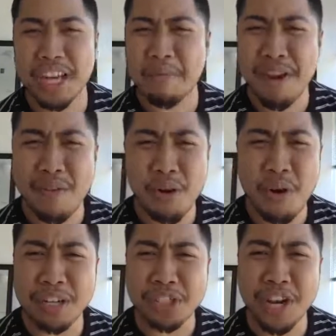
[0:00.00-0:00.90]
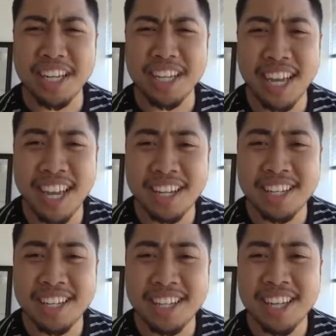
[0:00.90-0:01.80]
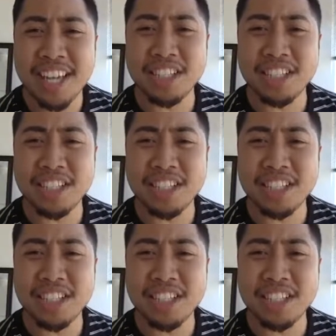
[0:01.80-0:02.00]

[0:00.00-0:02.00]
I was like, I'm never going in trading again.